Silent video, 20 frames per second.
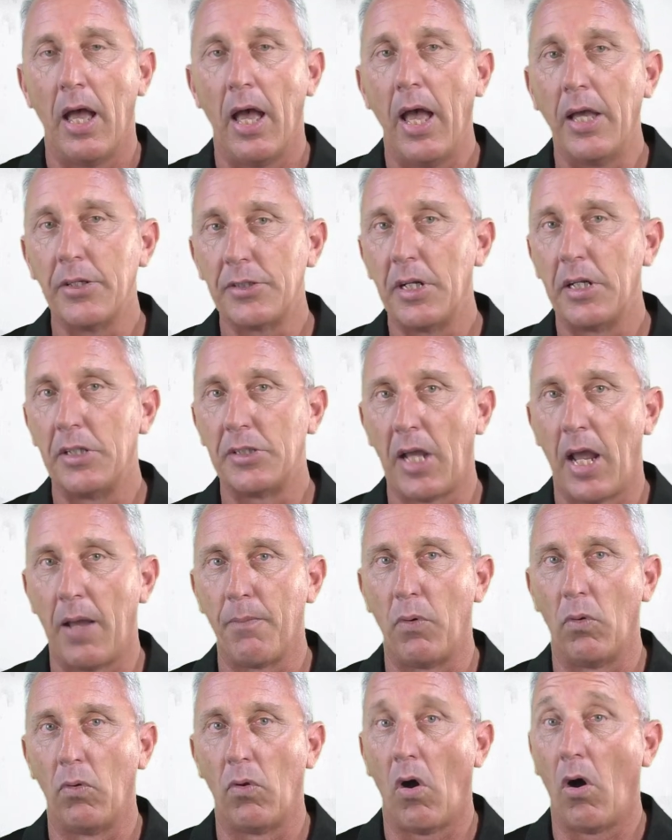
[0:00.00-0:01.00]
As an
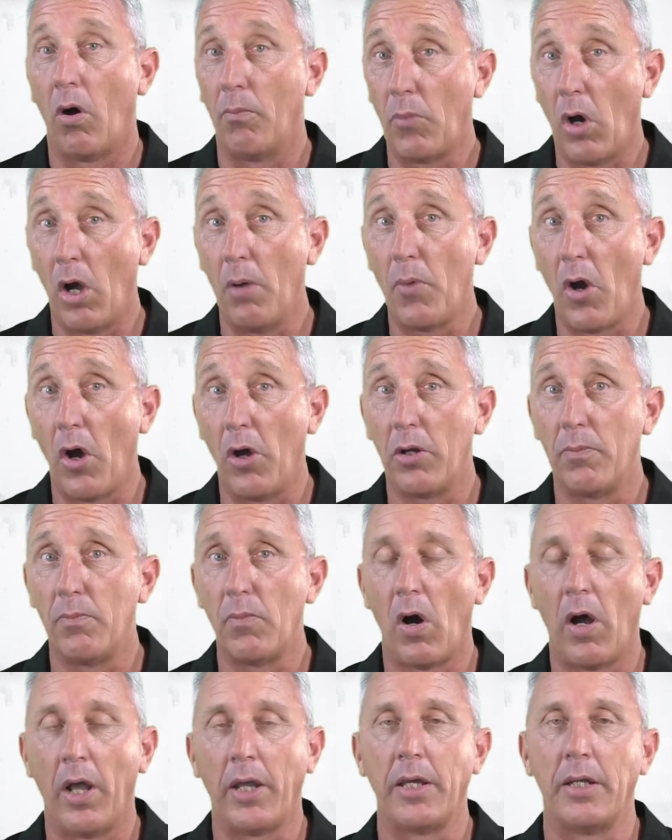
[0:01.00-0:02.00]
example, on my
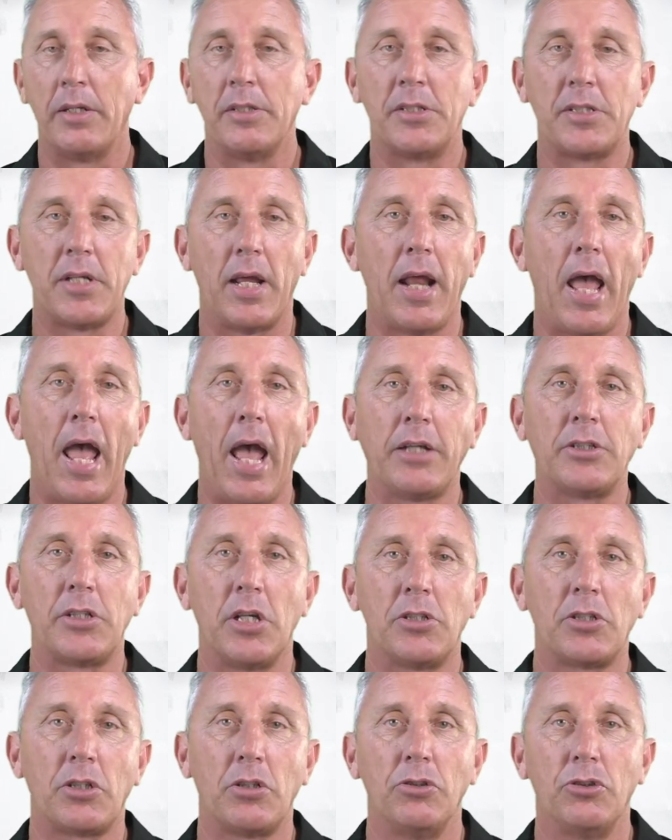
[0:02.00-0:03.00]
modem, I can set
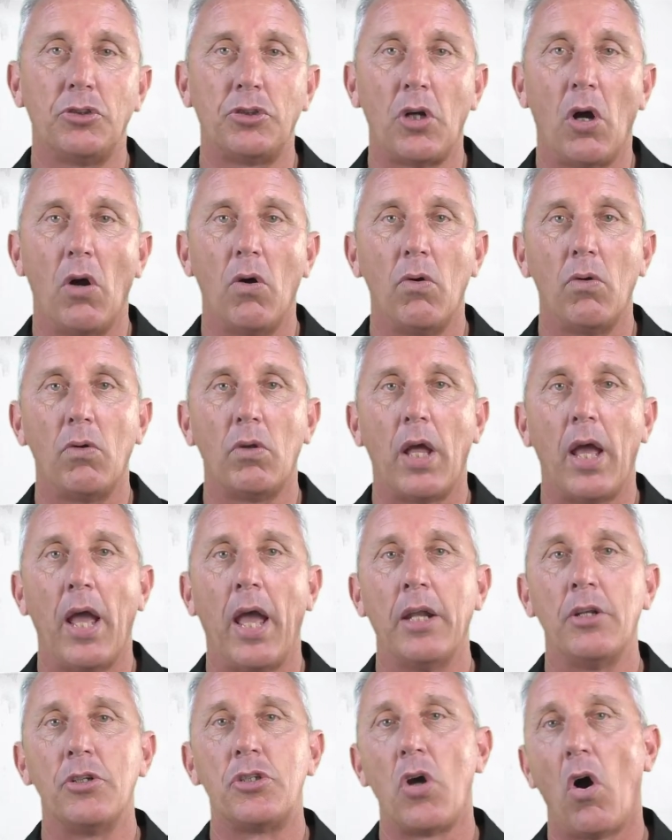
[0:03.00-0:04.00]
access control
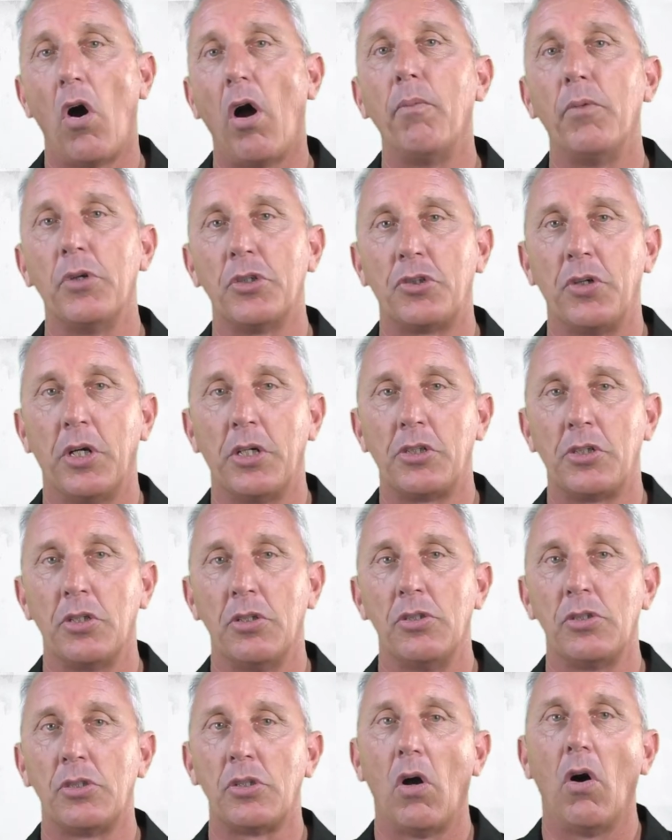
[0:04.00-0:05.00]
and time
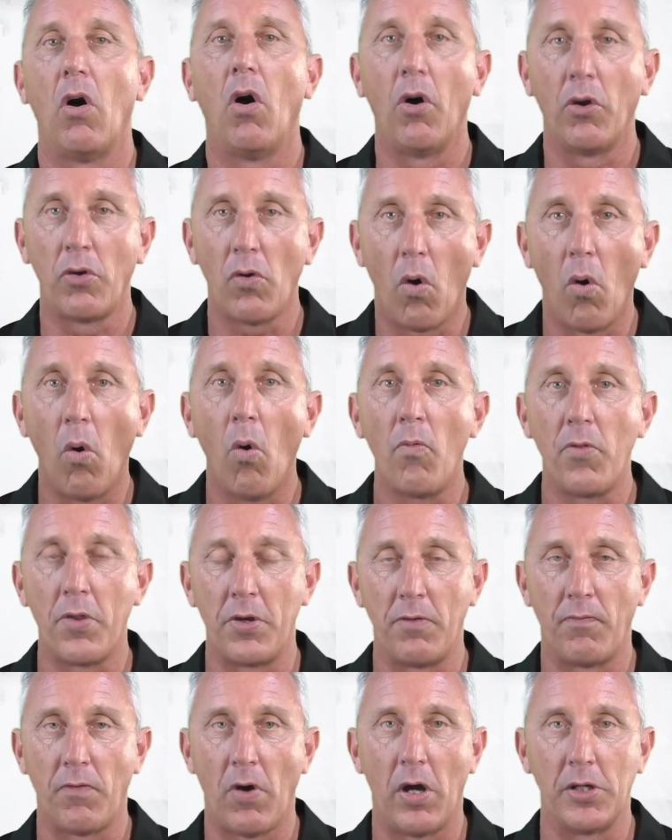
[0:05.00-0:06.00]
restrictions on all the
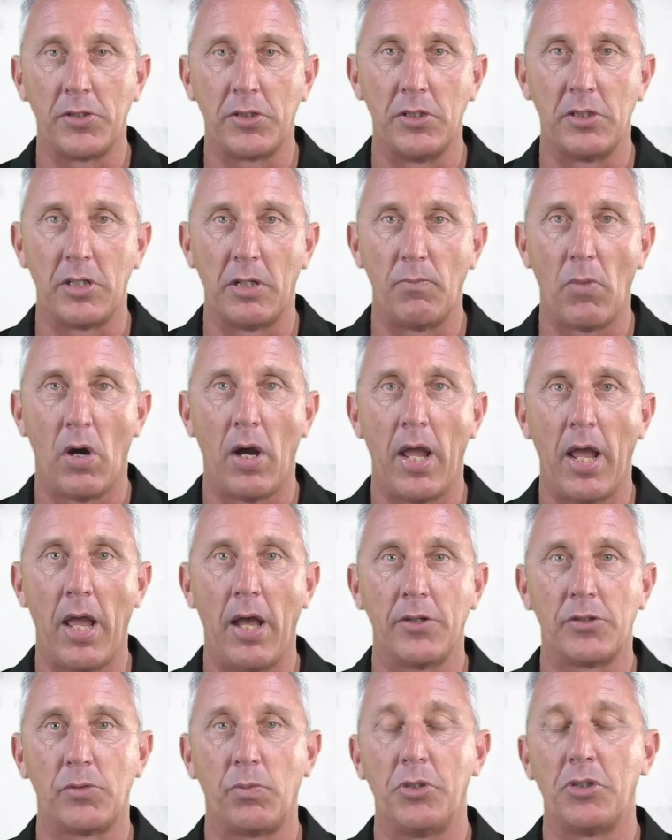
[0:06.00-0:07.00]
devices in my
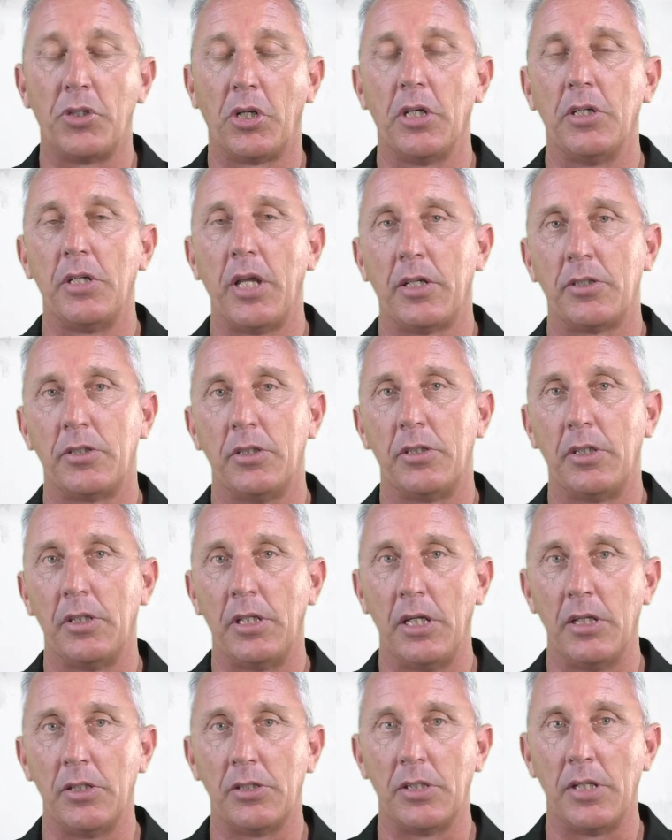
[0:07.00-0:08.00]
house which are connected to
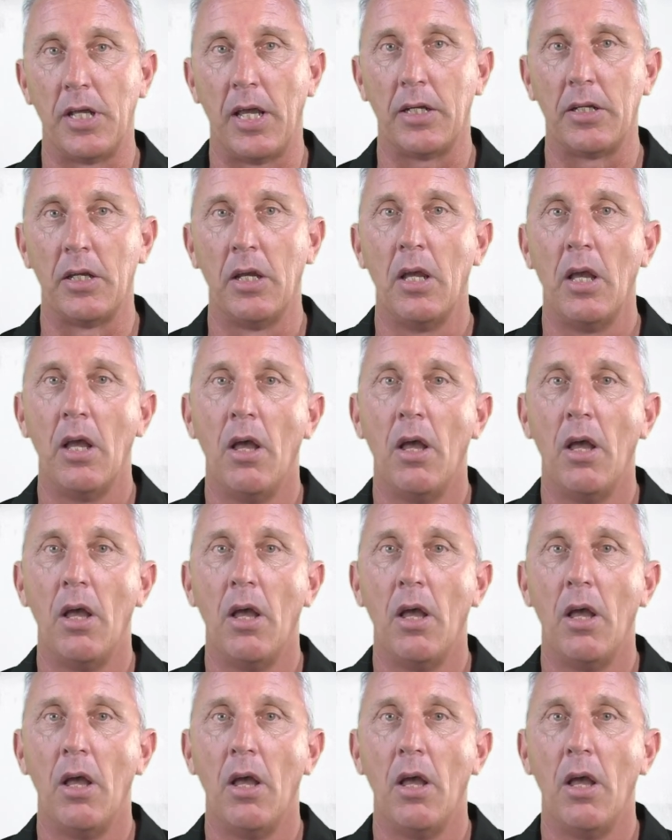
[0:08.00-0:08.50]
the internet.